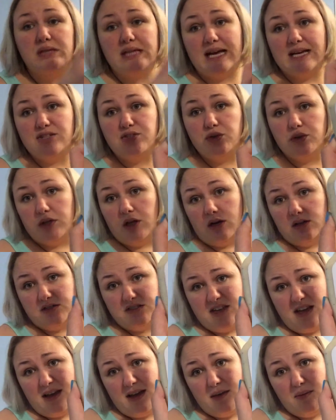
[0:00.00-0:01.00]
will last you a long
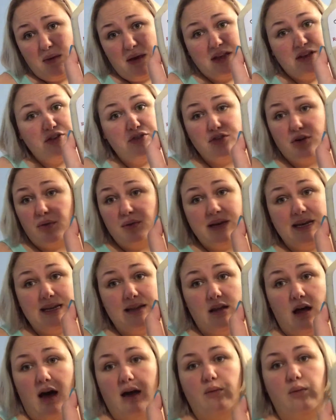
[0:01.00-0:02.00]
time, and you don't need a
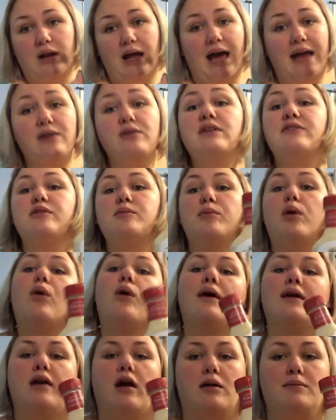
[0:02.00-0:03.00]
lot. I don't even
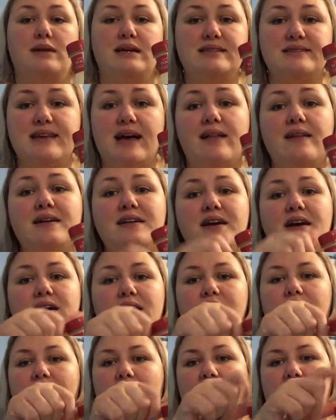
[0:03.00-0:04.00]
pour it on my salad.
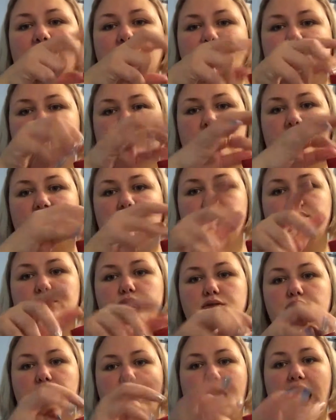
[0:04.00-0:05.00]
I actually
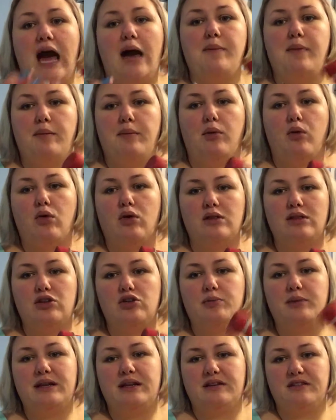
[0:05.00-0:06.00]
unscrew the cap and pour a
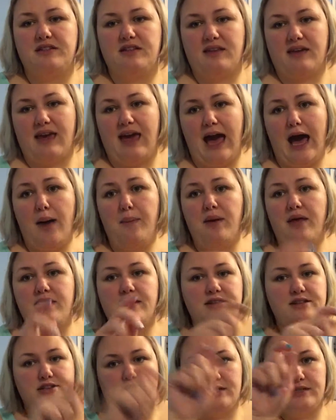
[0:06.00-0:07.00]
little bit into the cap, and
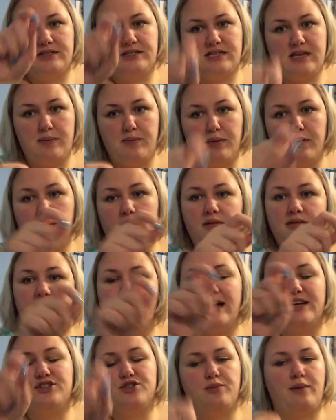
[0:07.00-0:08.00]
then just dip
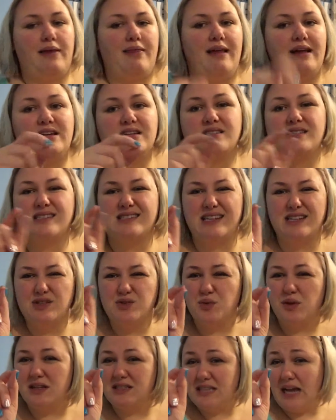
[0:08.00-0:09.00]
the edge of my lettuce, because I
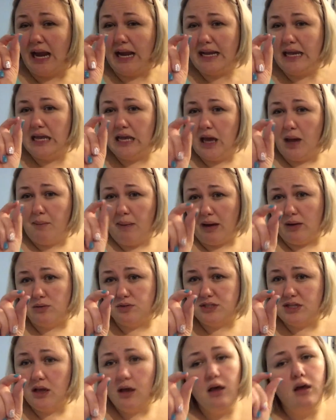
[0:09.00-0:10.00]
just want a tiny
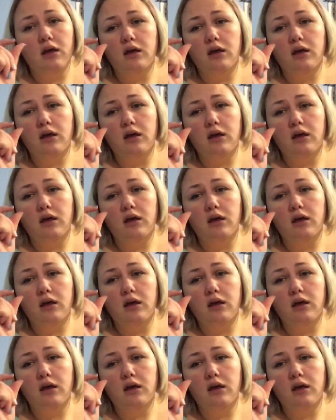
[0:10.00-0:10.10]
amount